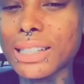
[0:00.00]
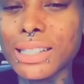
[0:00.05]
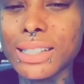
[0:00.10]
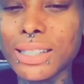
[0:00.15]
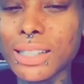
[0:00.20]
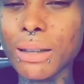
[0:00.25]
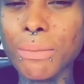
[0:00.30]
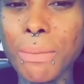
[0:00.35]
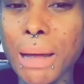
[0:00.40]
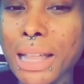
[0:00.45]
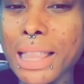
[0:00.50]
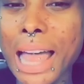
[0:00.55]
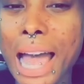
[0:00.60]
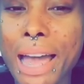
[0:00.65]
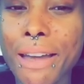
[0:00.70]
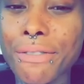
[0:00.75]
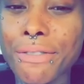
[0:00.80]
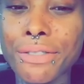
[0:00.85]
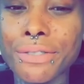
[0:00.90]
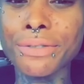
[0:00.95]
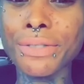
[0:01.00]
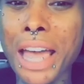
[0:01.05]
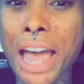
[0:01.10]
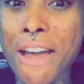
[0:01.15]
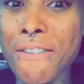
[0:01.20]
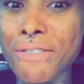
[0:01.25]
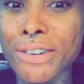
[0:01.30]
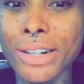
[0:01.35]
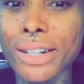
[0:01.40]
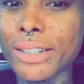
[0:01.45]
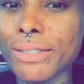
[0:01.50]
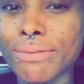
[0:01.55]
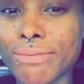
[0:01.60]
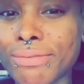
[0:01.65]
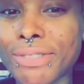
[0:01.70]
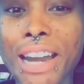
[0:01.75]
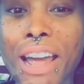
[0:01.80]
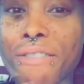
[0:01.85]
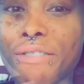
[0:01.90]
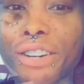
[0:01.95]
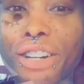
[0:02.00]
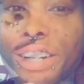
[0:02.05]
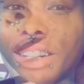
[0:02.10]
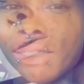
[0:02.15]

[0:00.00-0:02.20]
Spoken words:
this in my life, ever, never.